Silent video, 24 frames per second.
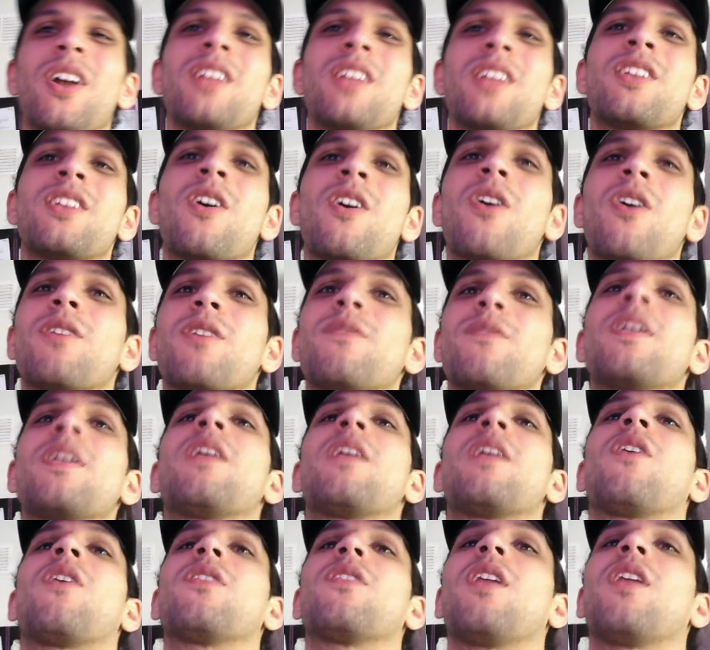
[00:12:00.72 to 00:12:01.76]
kind of did it
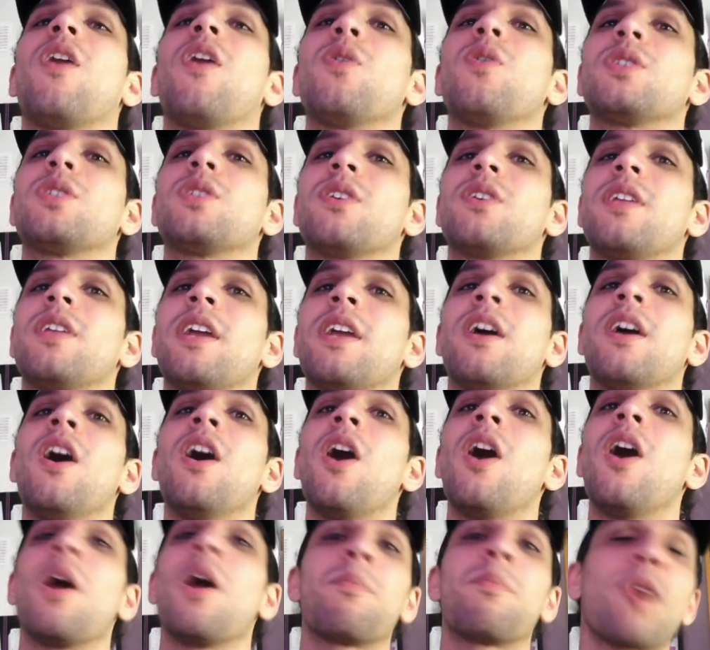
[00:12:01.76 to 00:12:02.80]
on the low side here.
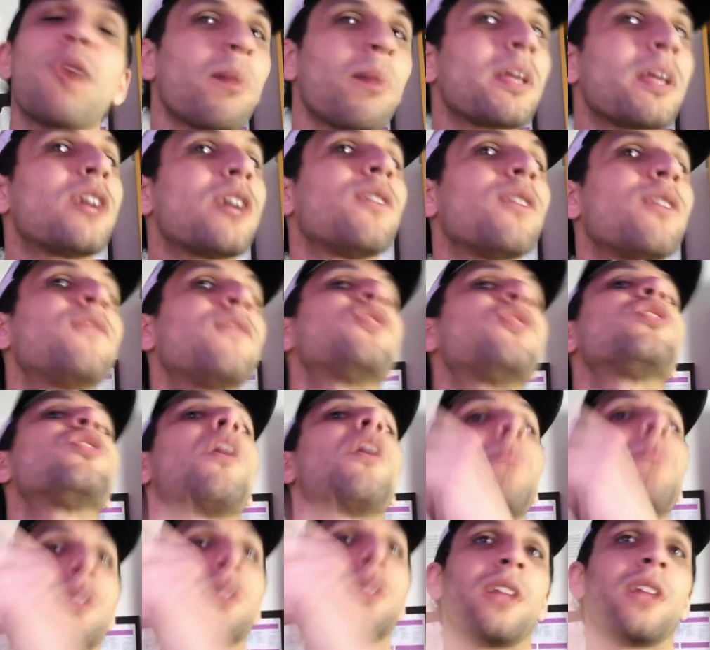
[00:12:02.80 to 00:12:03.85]
I probably could have
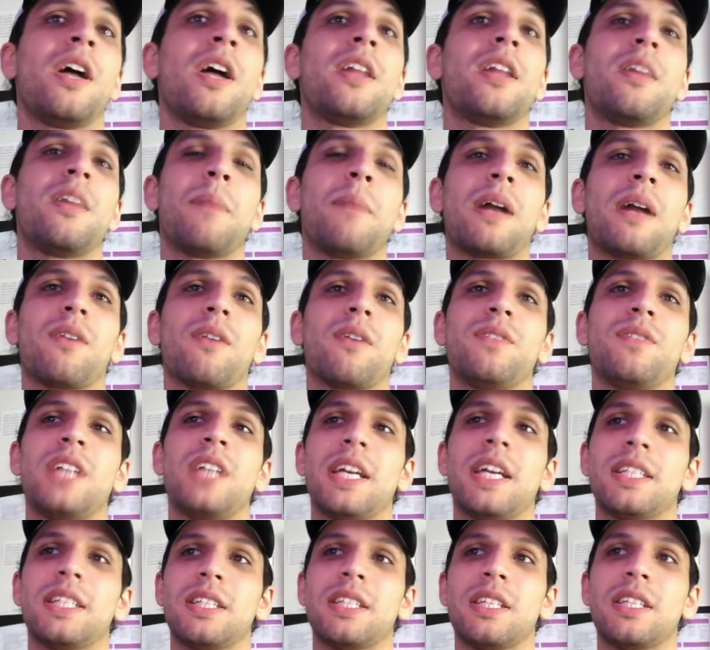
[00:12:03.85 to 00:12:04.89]
doubled the amount of
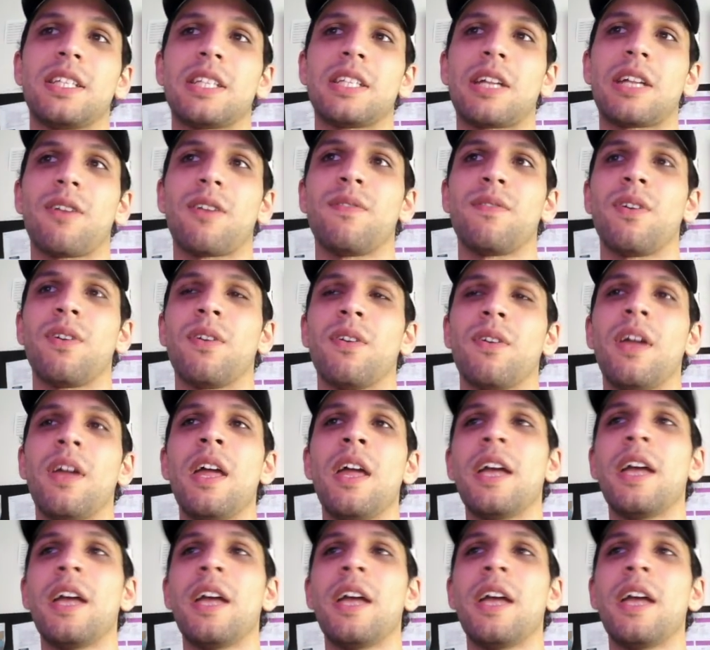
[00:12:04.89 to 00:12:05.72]
tests that I've done.